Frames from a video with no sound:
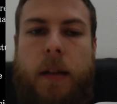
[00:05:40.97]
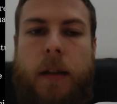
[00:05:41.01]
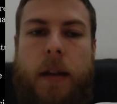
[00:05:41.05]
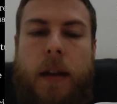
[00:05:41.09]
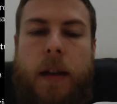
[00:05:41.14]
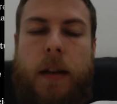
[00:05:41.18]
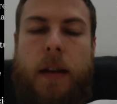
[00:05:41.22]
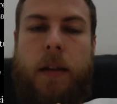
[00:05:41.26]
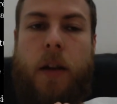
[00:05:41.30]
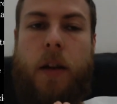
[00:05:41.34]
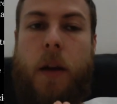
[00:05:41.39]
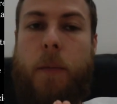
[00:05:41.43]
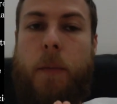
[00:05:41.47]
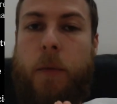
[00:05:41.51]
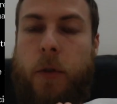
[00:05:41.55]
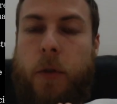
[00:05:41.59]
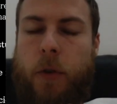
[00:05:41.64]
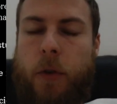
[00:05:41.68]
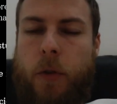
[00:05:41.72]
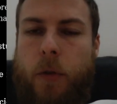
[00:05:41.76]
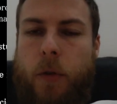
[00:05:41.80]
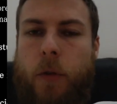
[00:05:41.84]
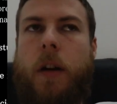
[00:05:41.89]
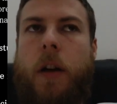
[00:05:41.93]
and come
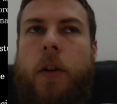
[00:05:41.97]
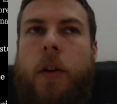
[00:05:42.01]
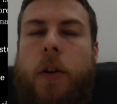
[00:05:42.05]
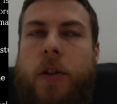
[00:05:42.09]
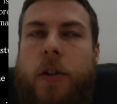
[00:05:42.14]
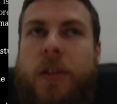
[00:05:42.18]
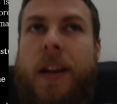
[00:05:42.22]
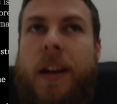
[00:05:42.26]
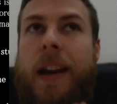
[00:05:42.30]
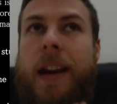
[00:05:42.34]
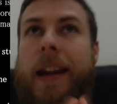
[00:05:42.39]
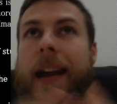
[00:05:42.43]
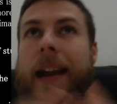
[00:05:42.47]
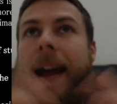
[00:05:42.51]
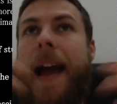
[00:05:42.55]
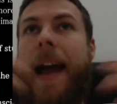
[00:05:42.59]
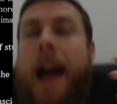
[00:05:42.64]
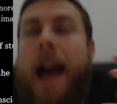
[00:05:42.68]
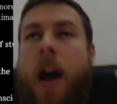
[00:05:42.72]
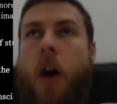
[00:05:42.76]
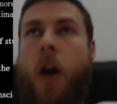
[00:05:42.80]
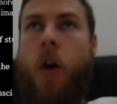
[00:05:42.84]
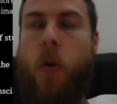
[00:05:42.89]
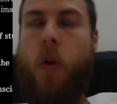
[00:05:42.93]
to understanding
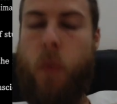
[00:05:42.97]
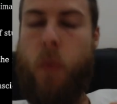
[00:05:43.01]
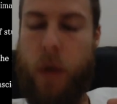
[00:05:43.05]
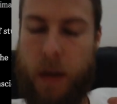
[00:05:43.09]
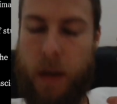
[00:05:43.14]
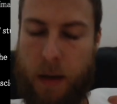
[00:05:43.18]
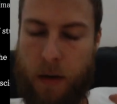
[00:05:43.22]
how we